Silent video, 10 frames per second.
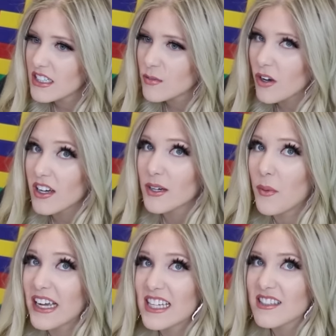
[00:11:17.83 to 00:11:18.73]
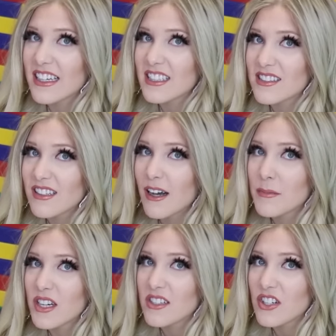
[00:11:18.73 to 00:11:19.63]
He's walking away. He's like,
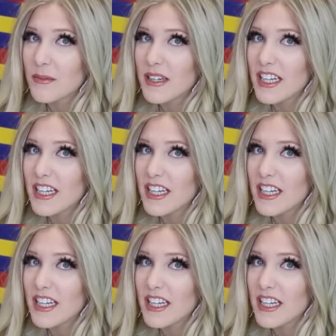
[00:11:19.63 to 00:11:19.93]
stop touching